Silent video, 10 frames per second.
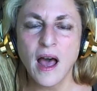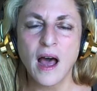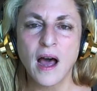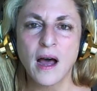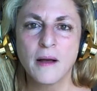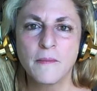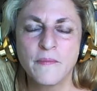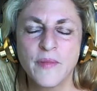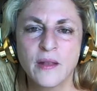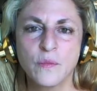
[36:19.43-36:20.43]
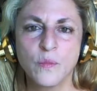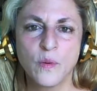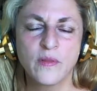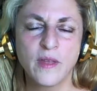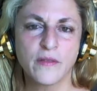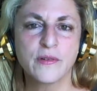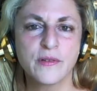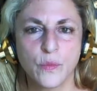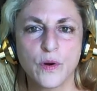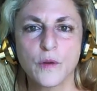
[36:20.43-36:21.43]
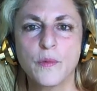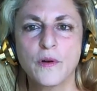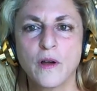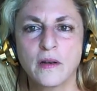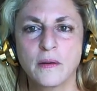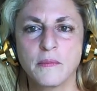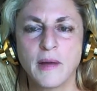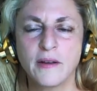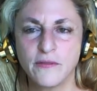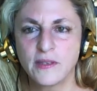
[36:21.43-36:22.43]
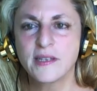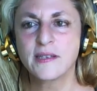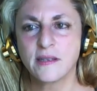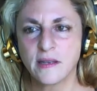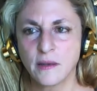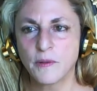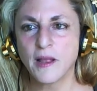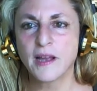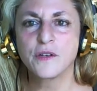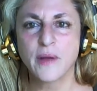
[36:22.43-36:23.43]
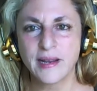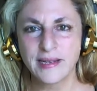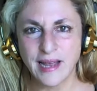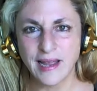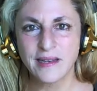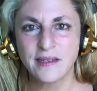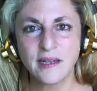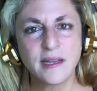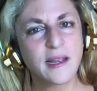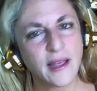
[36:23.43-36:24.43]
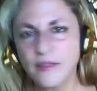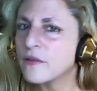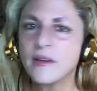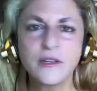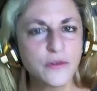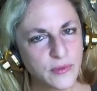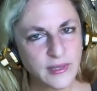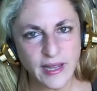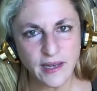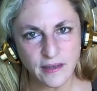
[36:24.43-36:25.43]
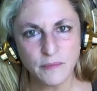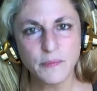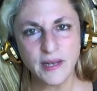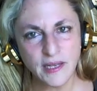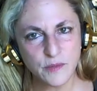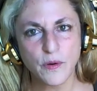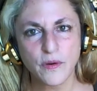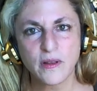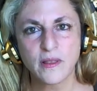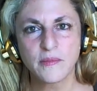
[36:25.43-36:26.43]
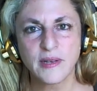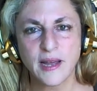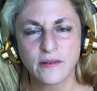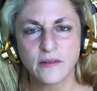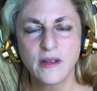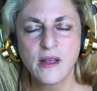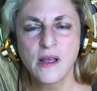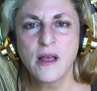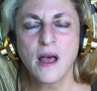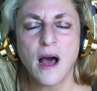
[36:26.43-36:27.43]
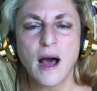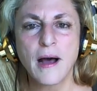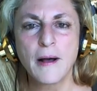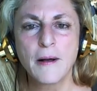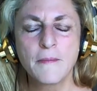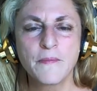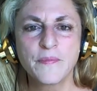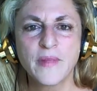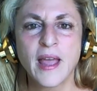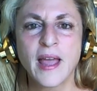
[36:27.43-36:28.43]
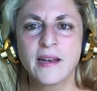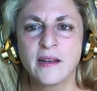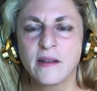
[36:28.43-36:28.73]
and the other is a workbook on mindfulness applied to anxiety, and they're interrelated, but he's broken them down. And